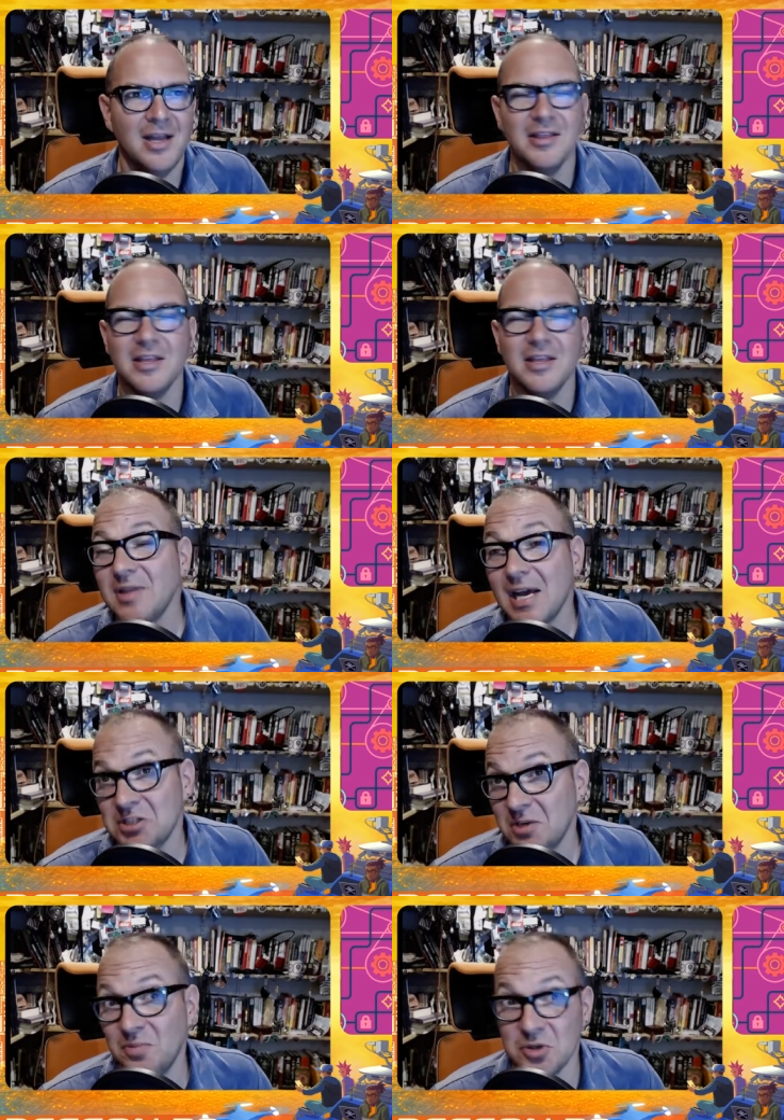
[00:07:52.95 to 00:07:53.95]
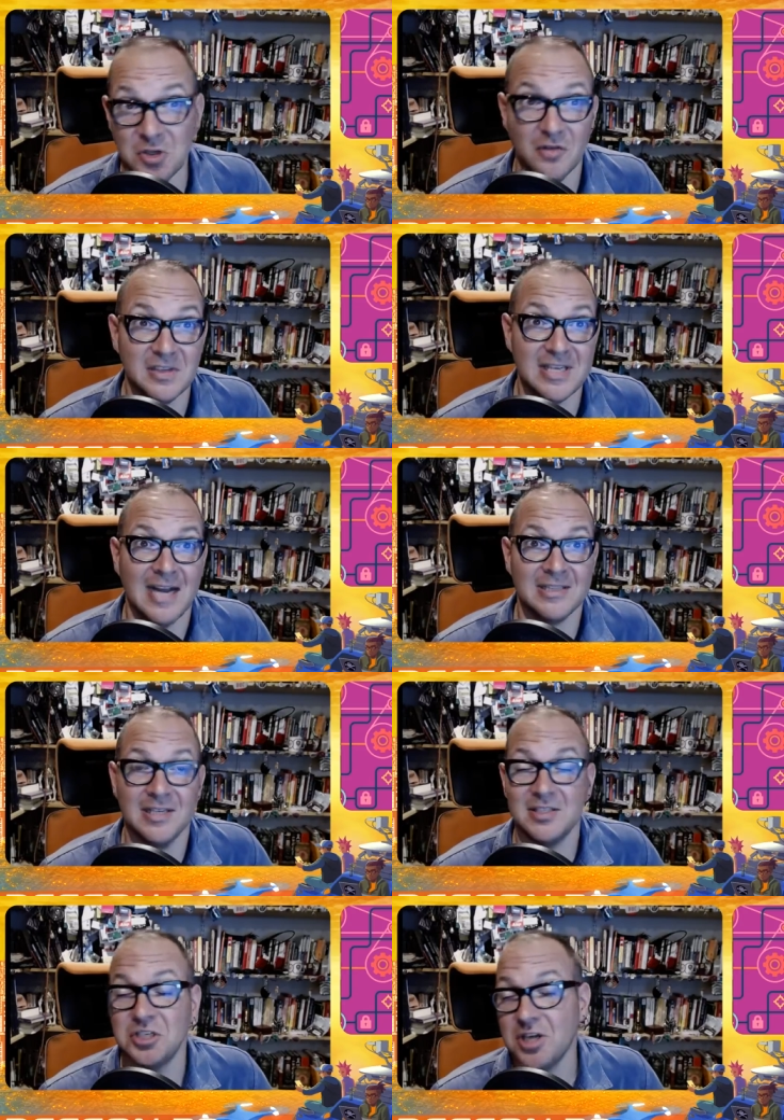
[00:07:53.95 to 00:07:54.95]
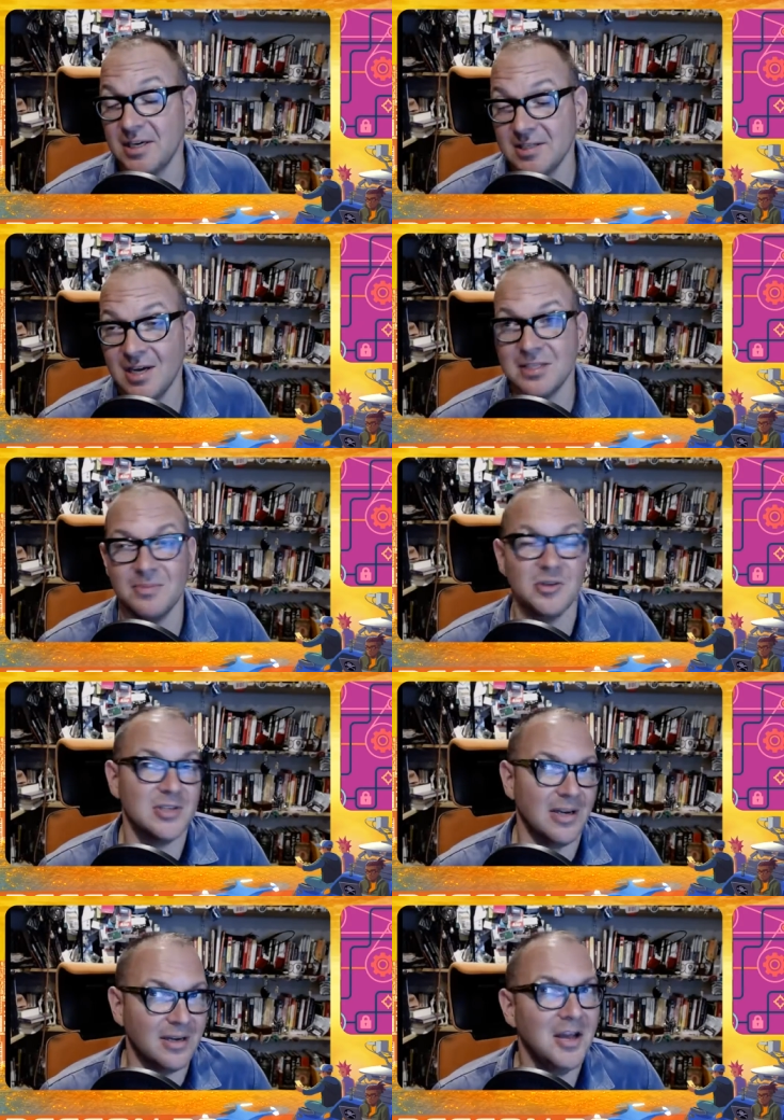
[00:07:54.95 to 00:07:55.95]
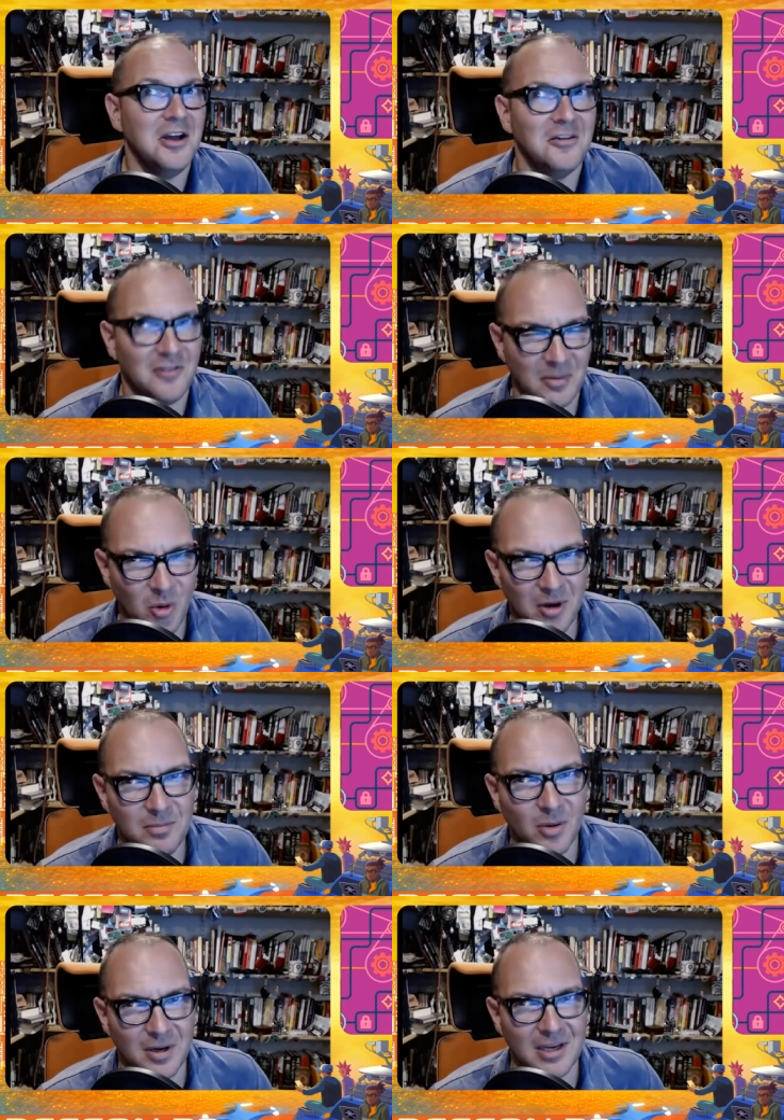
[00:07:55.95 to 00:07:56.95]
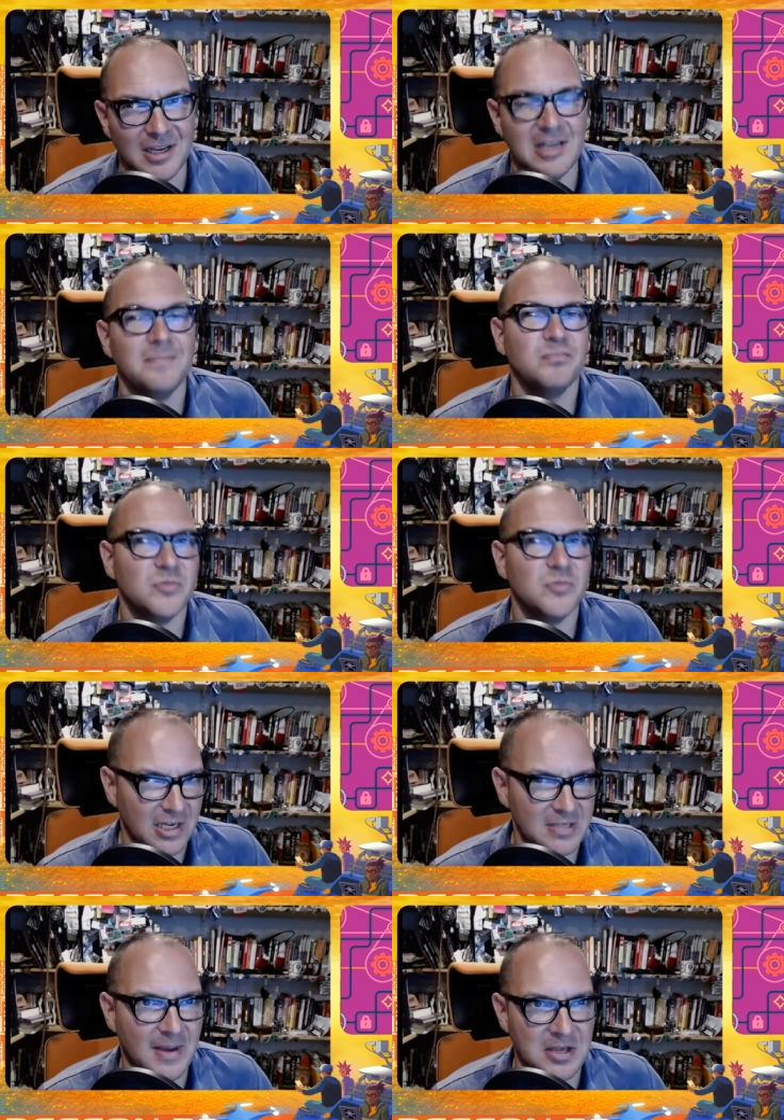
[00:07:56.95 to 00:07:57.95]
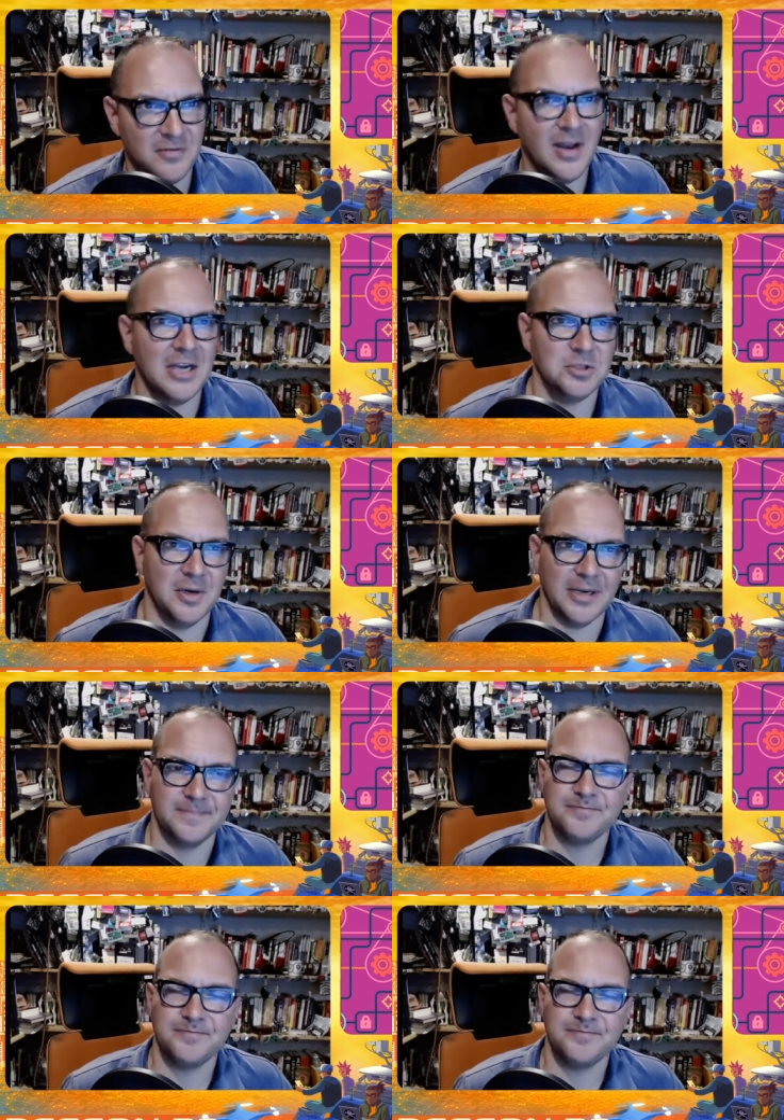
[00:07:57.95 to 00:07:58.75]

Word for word: They do that to preserve its access to Chinese customers and, far more importantly, Chinese manufacturing.